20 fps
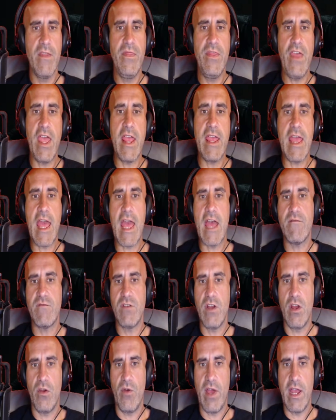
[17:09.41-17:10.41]
They
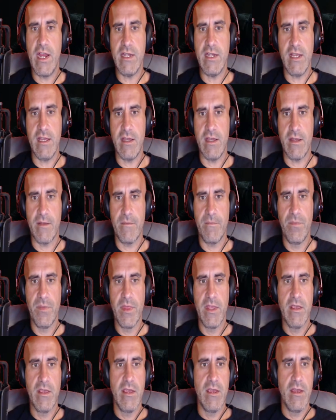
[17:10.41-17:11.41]
have no idea.
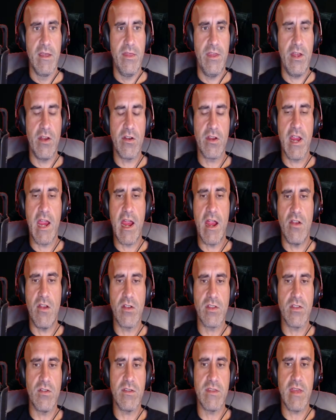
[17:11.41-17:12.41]
Their
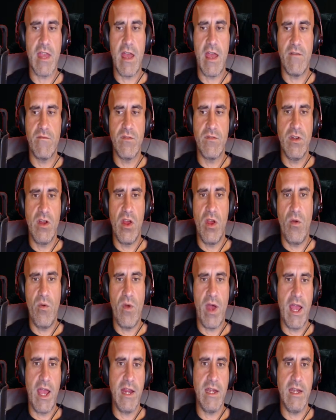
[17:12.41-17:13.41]
characters have
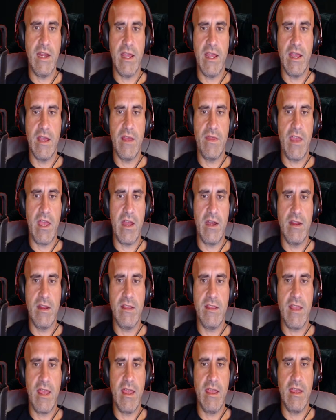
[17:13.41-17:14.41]
no idea.
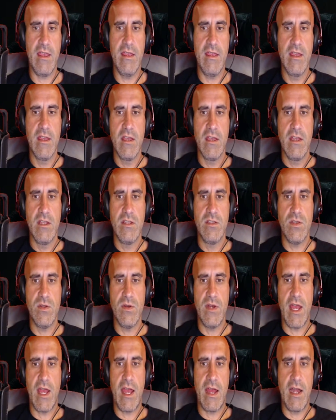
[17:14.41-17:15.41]
They
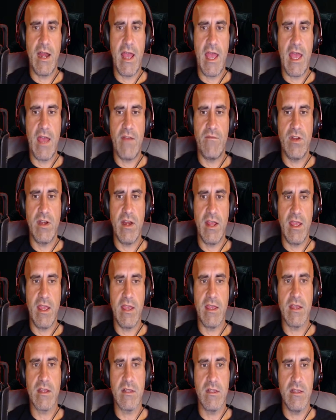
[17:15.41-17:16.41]
do not have an
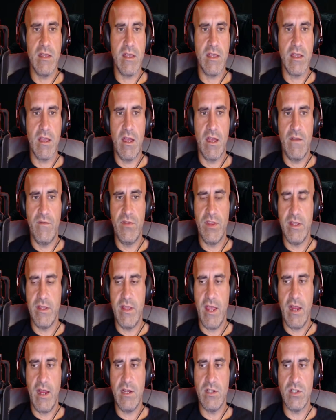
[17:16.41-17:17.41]
inkling of the
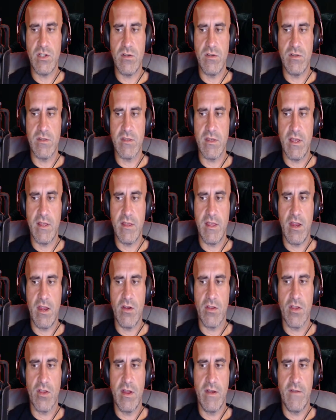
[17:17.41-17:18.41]
dangers that they
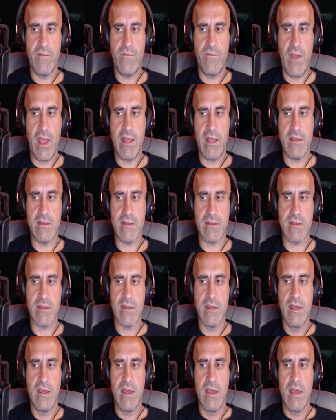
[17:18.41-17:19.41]
are going to
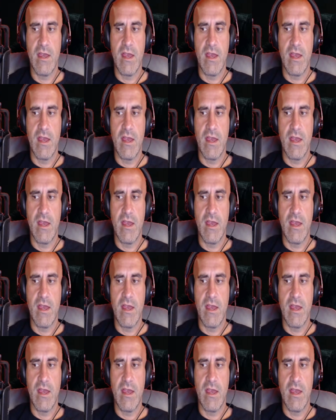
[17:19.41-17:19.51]
face.